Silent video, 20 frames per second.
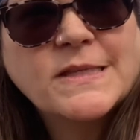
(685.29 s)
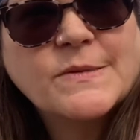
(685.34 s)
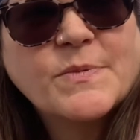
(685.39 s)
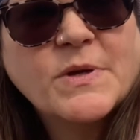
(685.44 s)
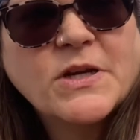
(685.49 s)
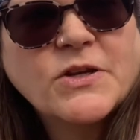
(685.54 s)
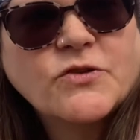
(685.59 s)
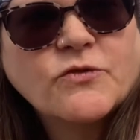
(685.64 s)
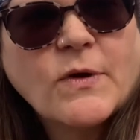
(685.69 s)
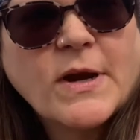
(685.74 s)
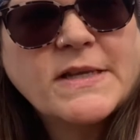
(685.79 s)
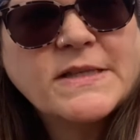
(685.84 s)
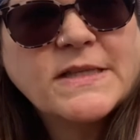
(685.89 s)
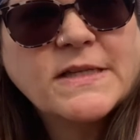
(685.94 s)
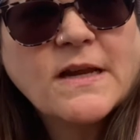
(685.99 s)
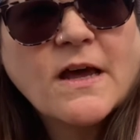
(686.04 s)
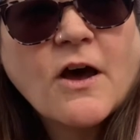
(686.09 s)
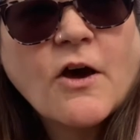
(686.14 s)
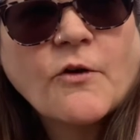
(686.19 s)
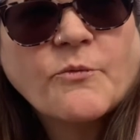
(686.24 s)
but it drains
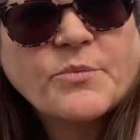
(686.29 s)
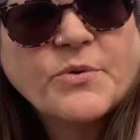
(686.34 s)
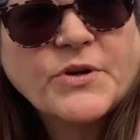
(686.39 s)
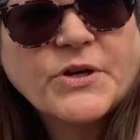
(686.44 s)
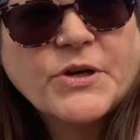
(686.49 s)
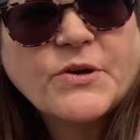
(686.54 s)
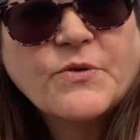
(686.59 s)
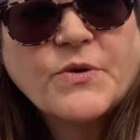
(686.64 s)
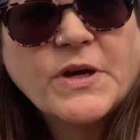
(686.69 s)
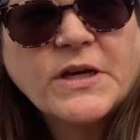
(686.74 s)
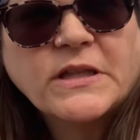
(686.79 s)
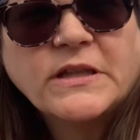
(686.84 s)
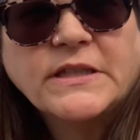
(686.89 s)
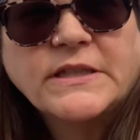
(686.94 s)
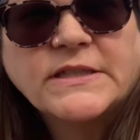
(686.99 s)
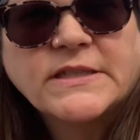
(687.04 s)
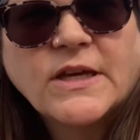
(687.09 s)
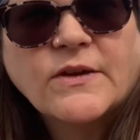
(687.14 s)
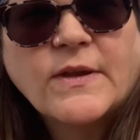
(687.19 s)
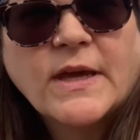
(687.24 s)
it off pretty quickly
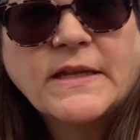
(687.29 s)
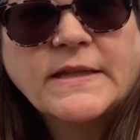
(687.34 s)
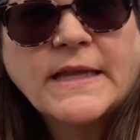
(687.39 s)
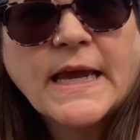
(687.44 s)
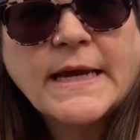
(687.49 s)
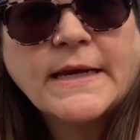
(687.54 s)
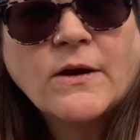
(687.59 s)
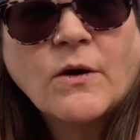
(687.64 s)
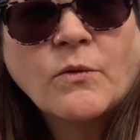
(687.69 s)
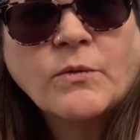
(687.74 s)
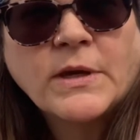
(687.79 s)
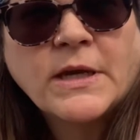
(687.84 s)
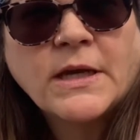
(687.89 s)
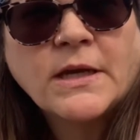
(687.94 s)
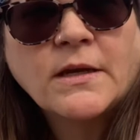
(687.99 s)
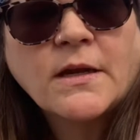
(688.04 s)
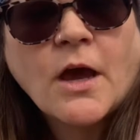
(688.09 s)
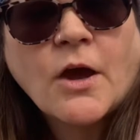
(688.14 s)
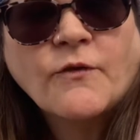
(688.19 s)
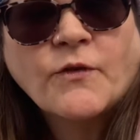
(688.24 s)
so that they don't
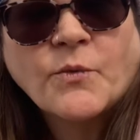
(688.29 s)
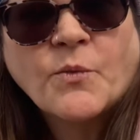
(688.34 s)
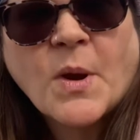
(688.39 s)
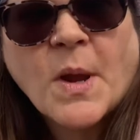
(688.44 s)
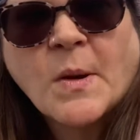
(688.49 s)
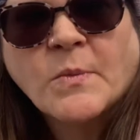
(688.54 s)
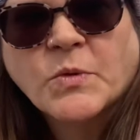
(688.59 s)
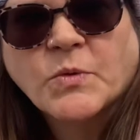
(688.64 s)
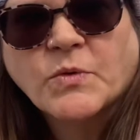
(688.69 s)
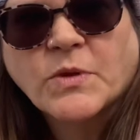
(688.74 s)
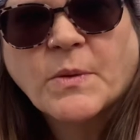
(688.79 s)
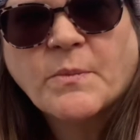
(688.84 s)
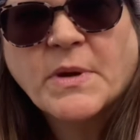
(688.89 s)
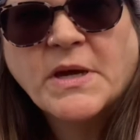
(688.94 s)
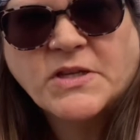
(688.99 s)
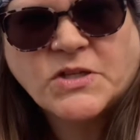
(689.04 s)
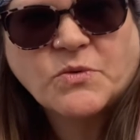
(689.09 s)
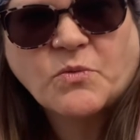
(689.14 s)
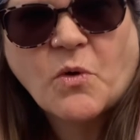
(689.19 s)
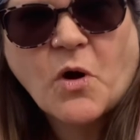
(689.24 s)
get overwhelmed with a
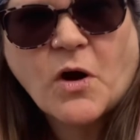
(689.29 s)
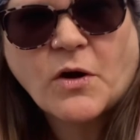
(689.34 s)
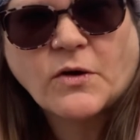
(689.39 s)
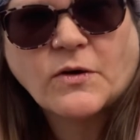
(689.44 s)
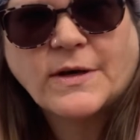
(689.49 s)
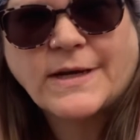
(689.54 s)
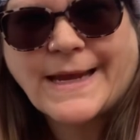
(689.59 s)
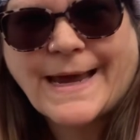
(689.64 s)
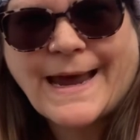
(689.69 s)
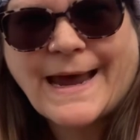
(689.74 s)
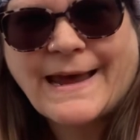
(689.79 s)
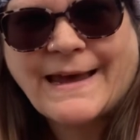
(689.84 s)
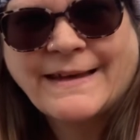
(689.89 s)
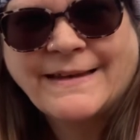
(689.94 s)
bunch of water and die.